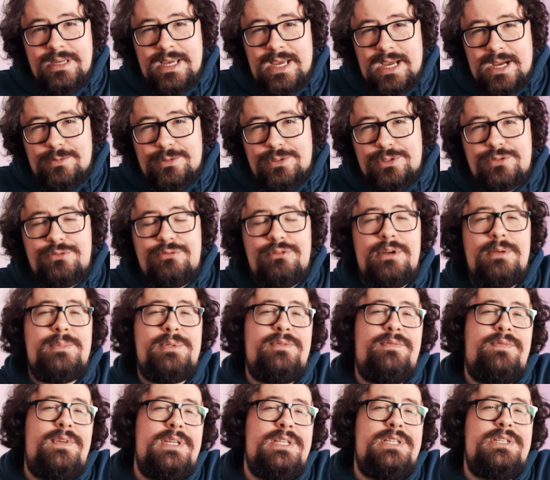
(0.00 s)
Our script
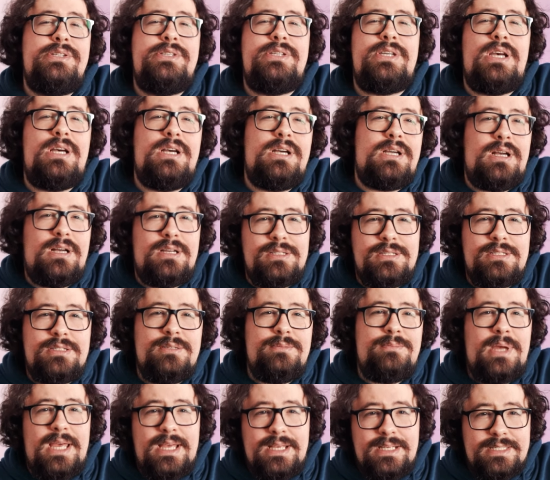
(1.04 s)
features a
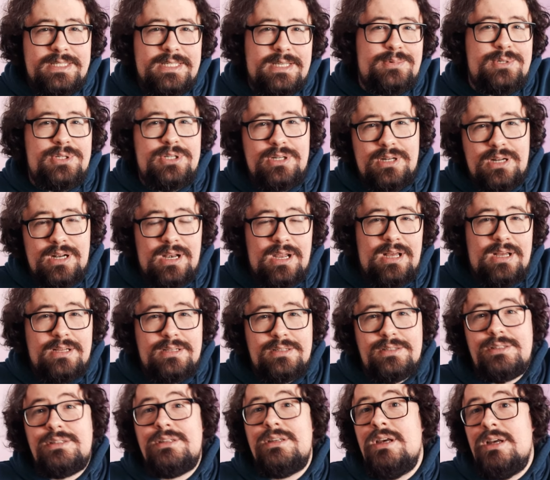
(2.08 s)
custom exception
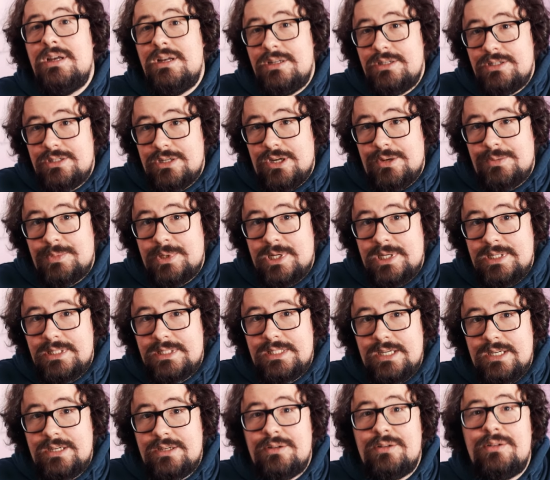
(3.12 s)
class, terminate
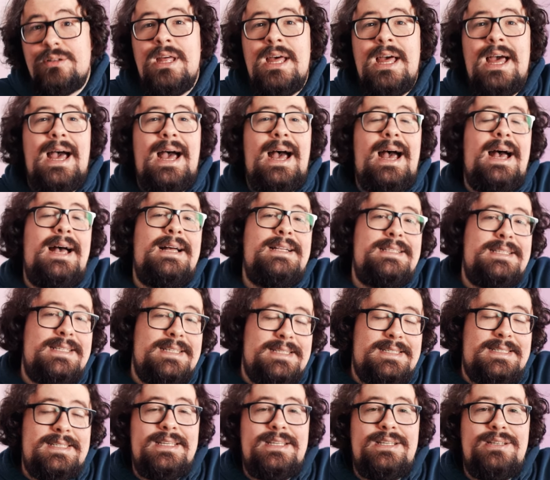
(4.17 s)
signal, and a
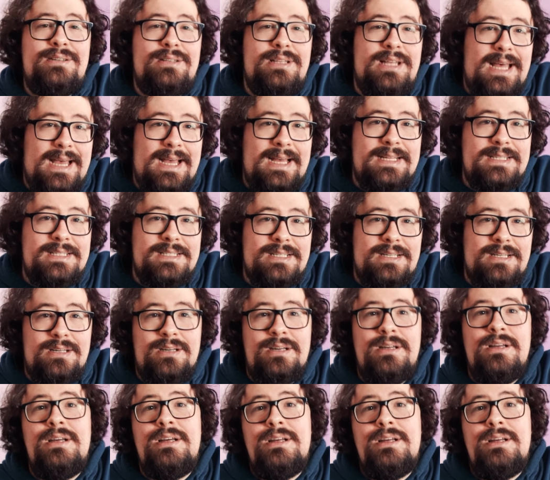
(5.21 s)
signal handler,